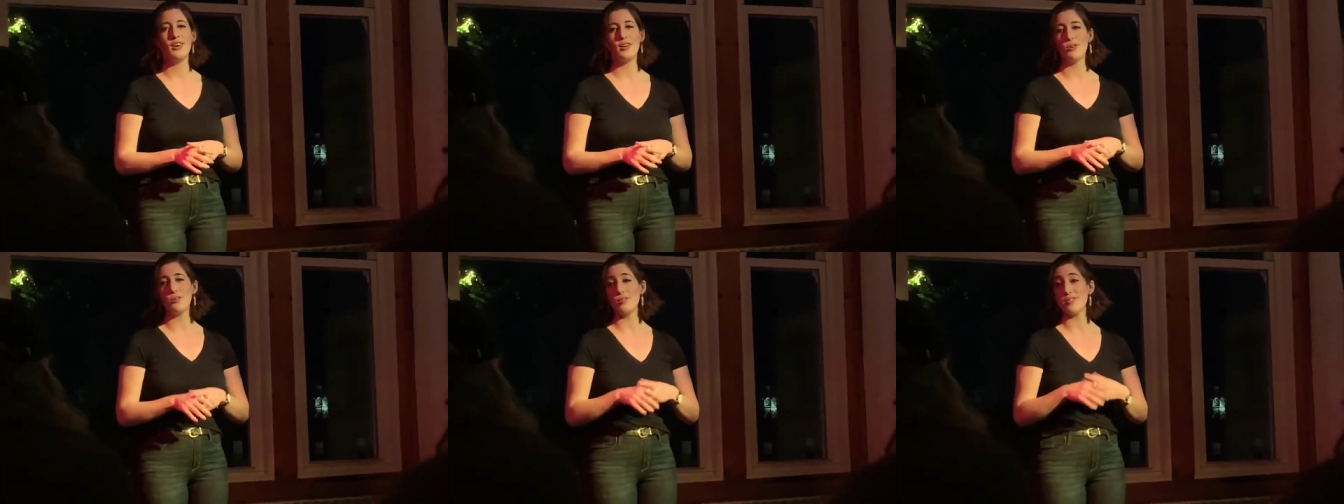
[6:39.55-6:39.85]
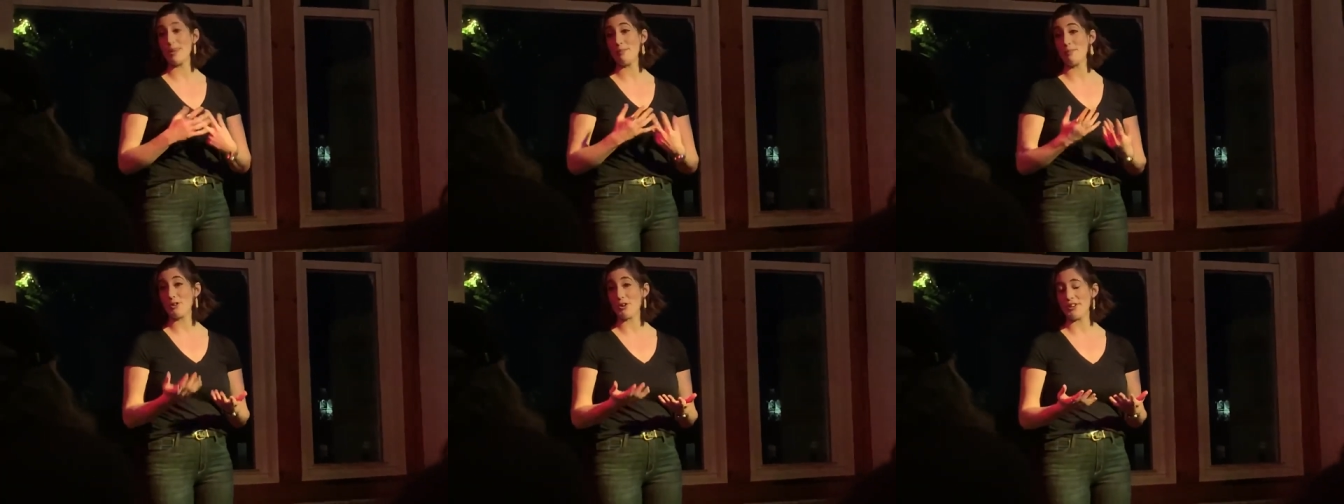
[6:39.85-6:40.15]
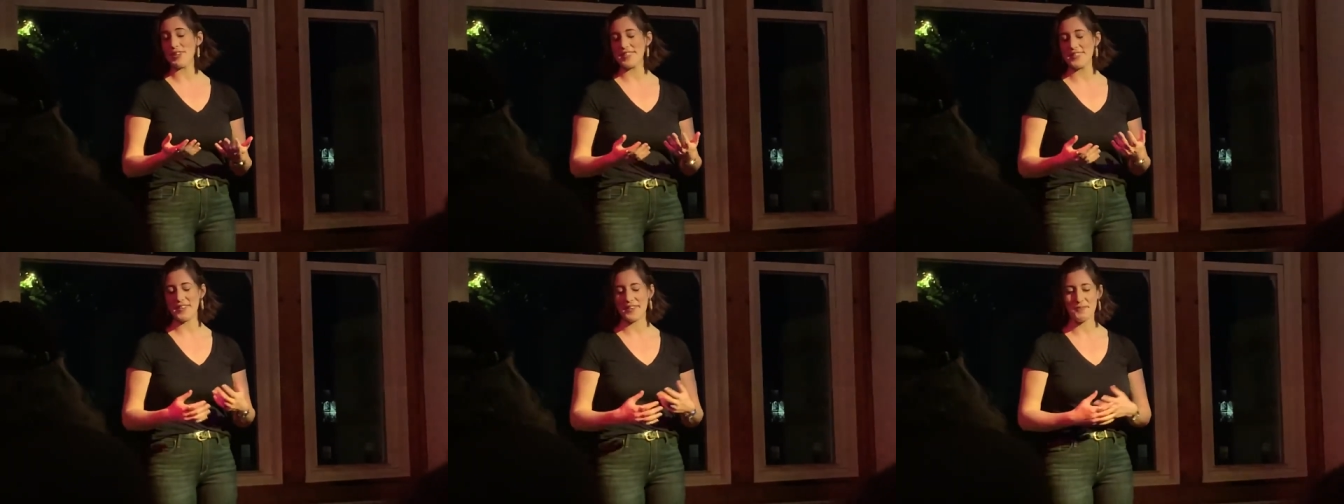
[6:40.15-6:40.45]
who's named
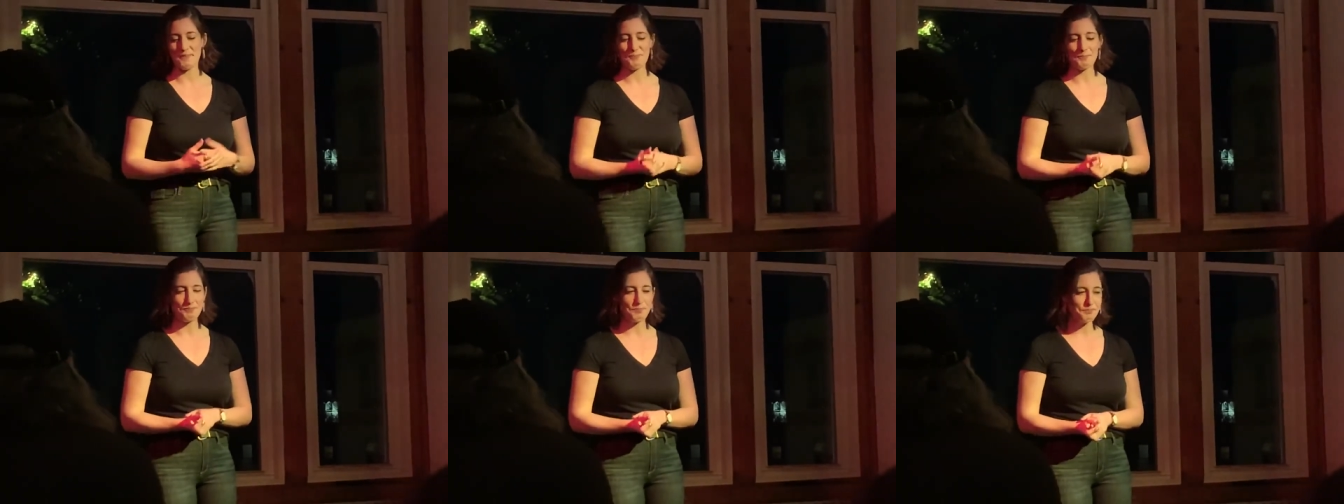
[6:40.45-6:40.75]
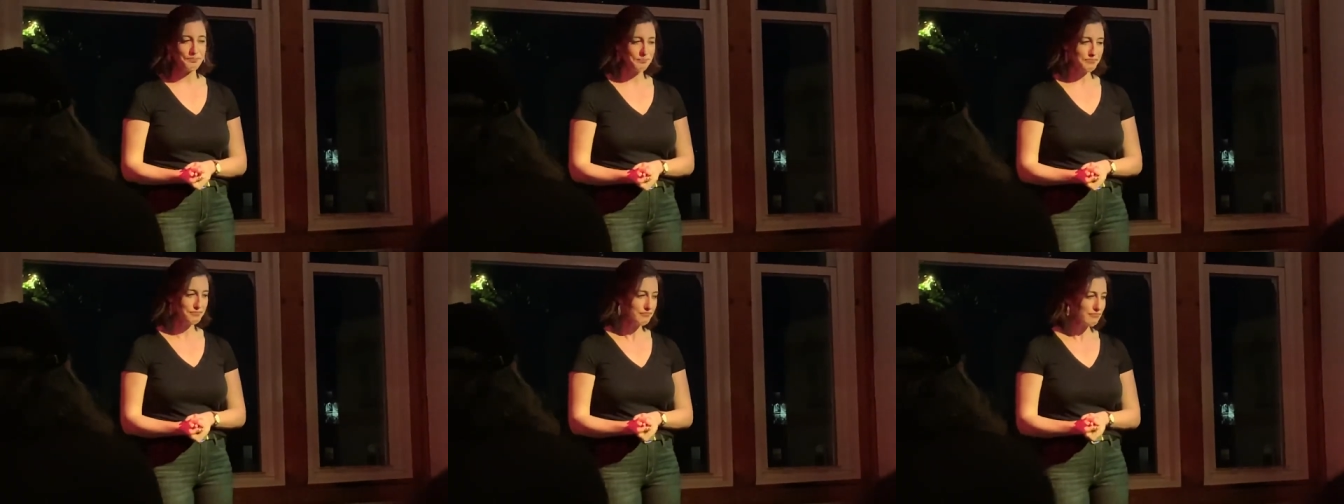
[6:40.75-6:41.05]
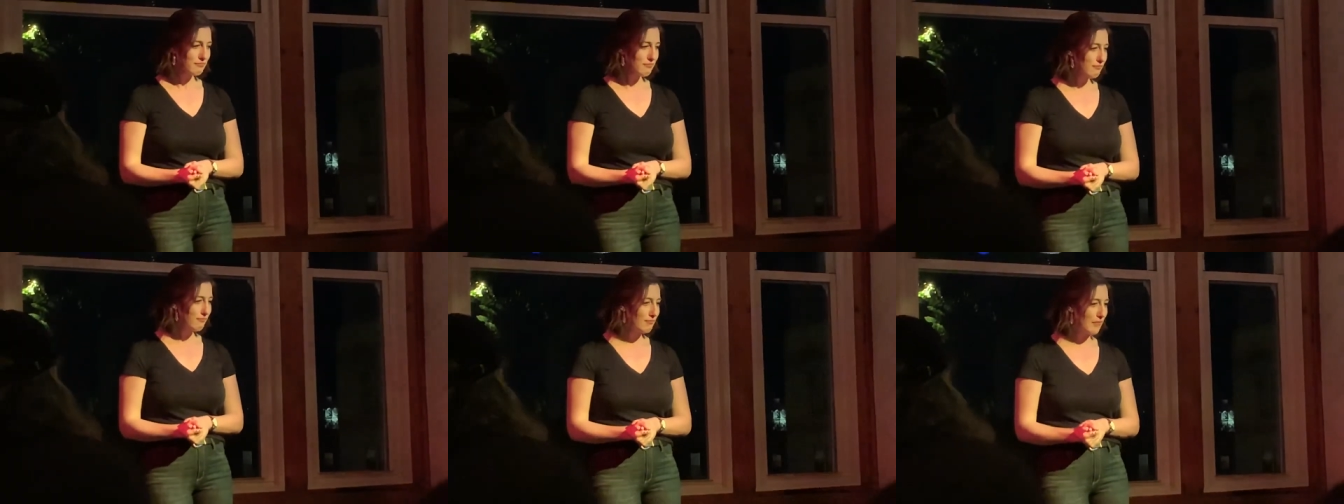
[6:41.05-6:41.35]
Kristen.
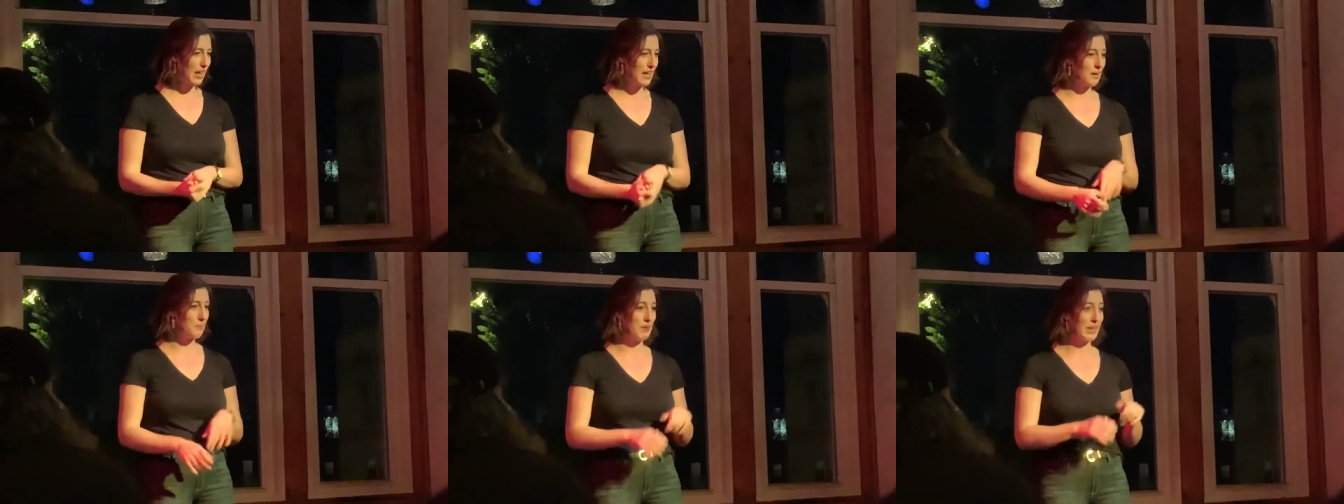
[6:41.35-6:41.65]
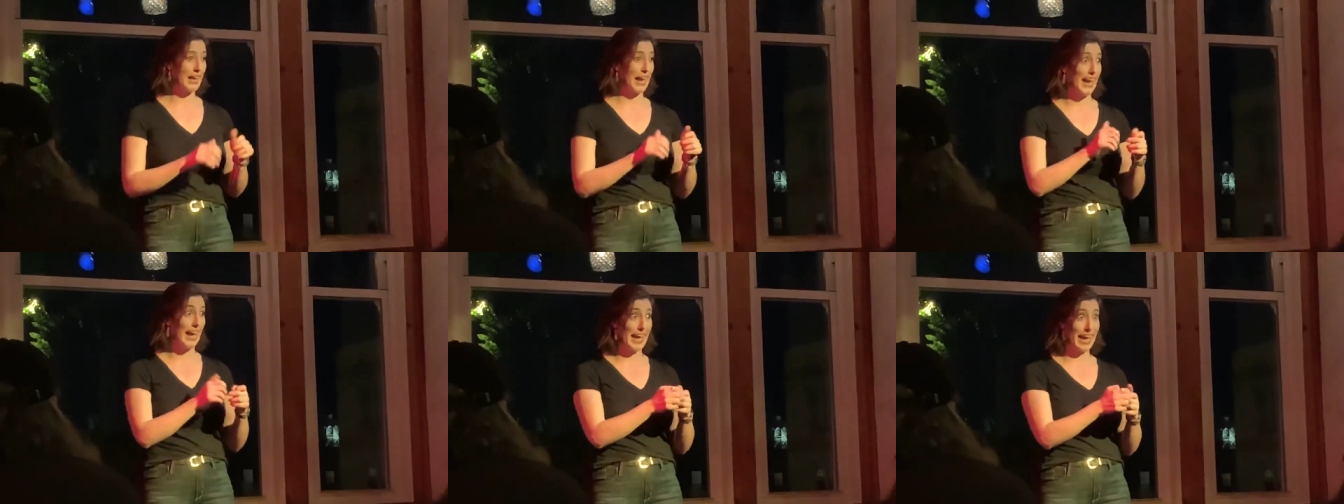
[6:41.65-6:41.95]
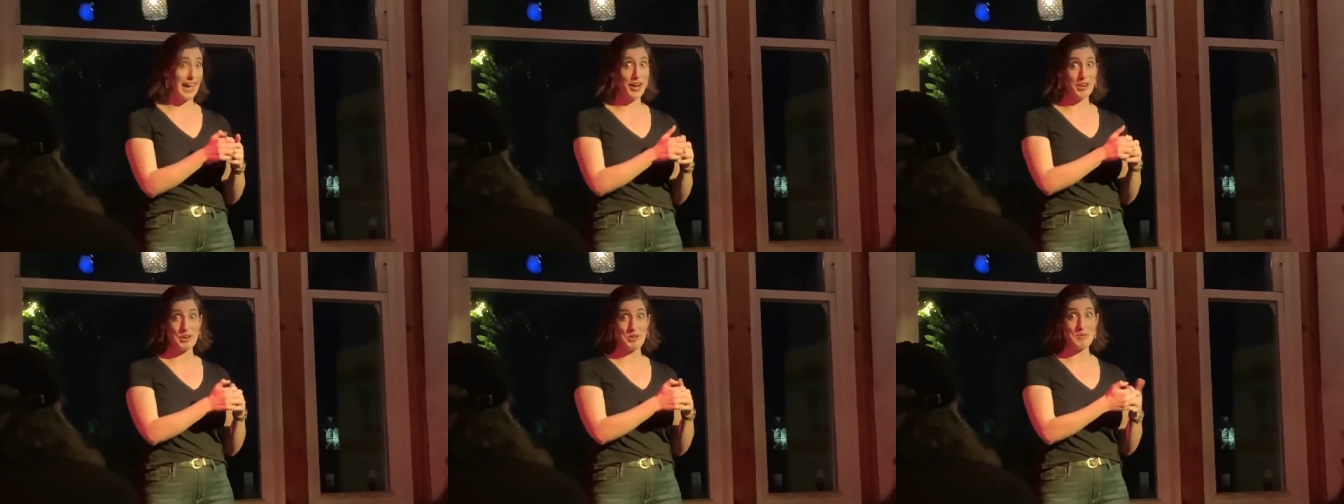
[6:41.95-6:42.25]
And I'm like,
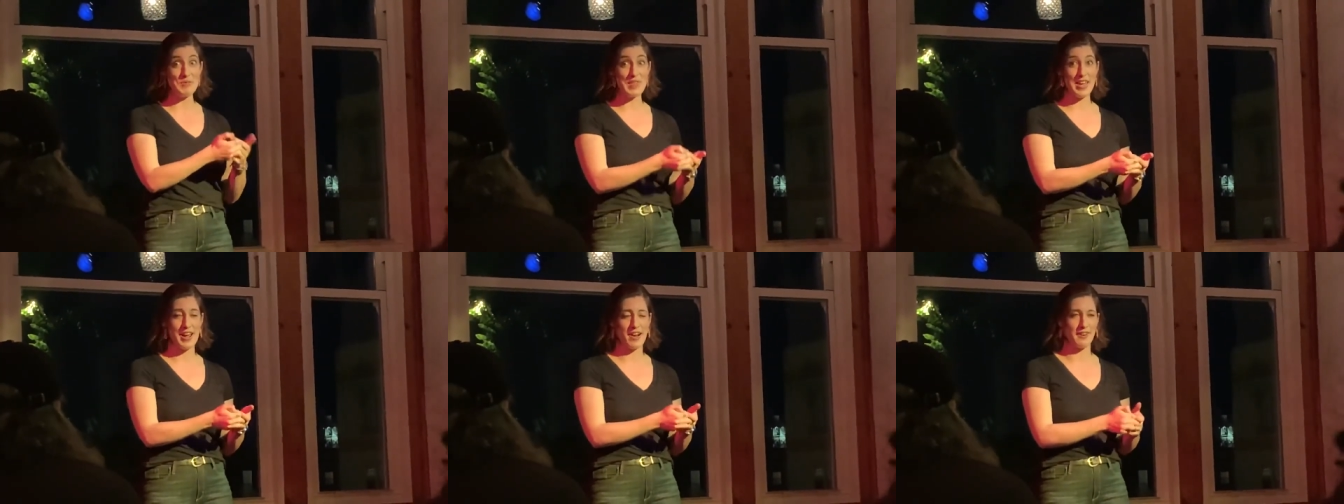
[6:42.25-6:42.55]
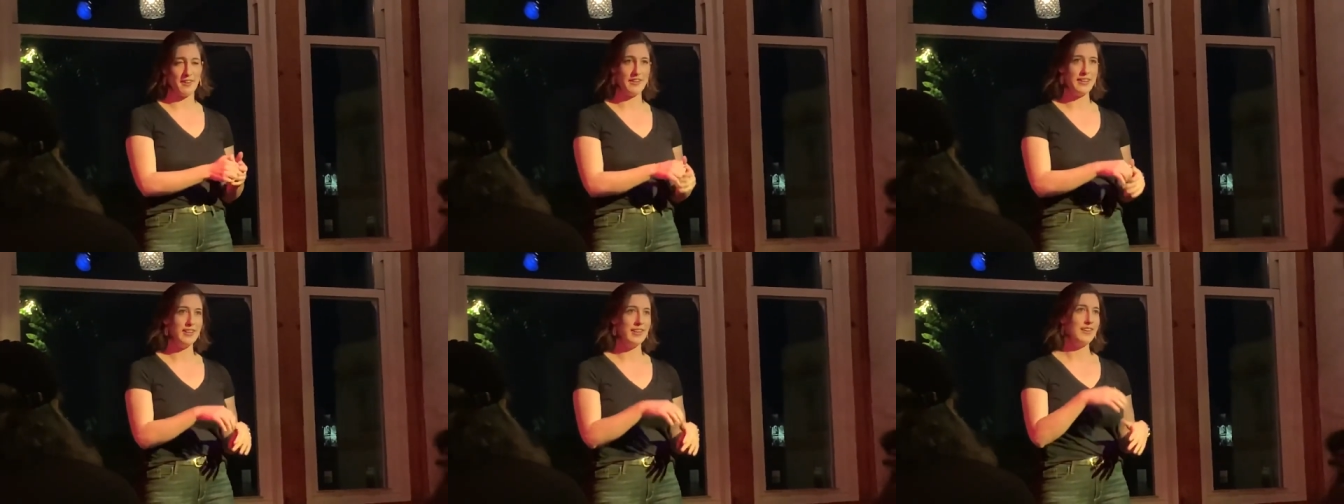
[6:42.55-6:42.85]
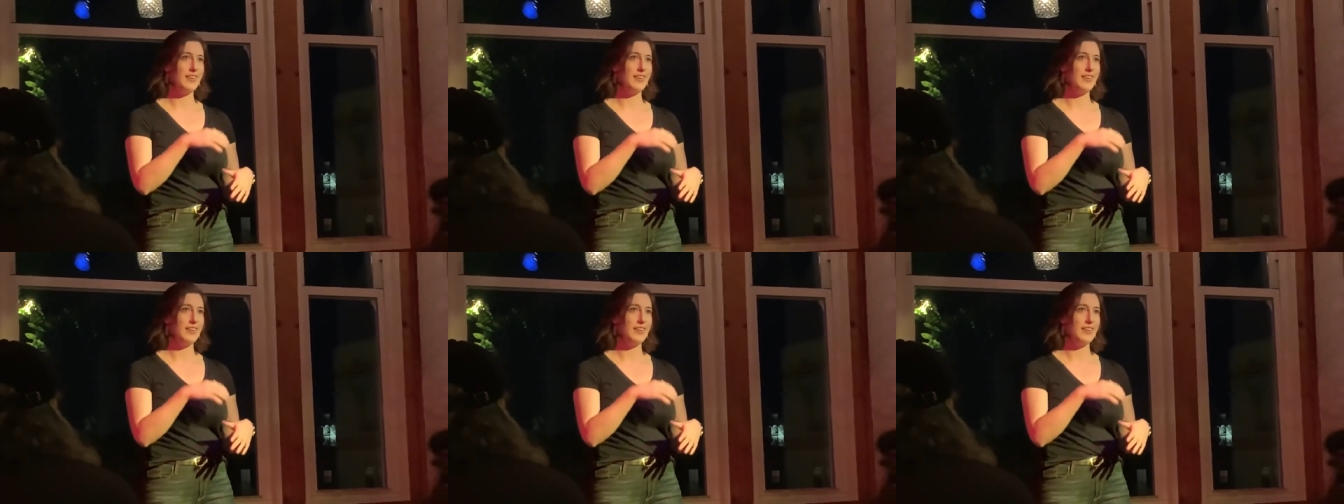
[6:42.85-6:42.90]
hey, are you there?